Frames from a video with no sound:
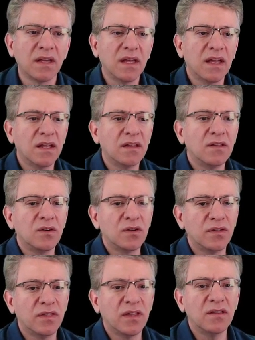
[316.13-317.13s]
And you
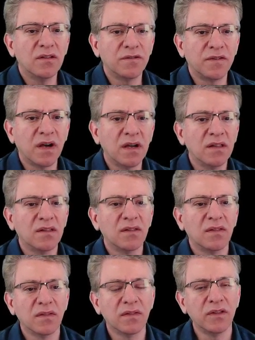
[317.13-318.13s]
could then
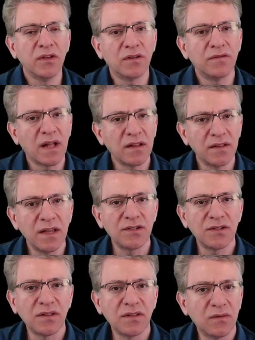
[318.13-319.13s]
define your
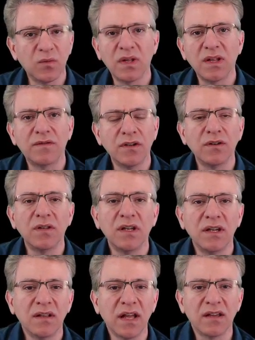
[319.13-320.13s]
validation, whatever you
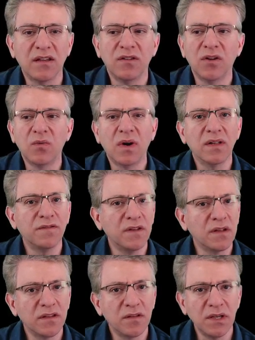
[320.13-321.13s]
need. Like you don't want a
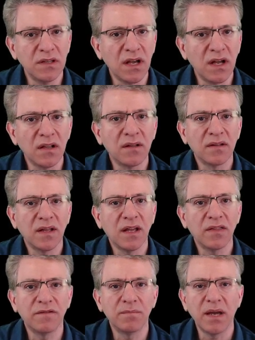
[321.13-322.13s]
field to be null,
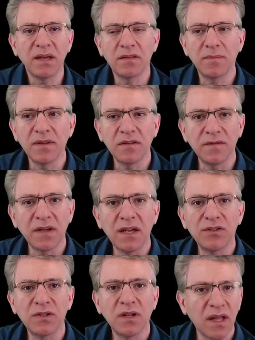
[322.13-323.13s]
and the base
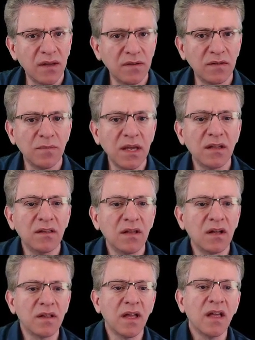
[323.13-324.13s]
specification allows you to make it
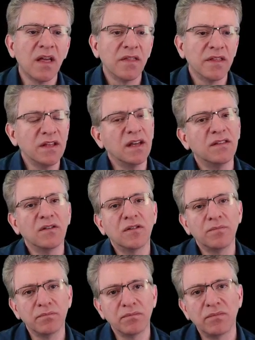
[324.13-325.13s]
null, then yes, you
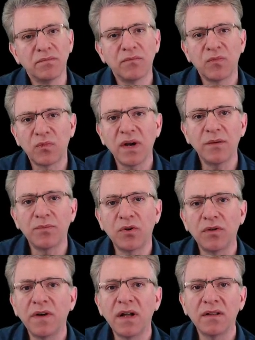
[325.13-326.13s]
could write a
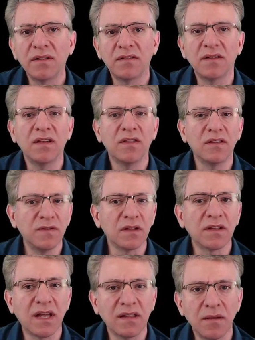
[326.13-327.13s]
profile to say this
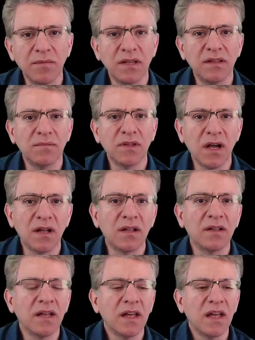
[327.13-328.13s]
field cannot be null.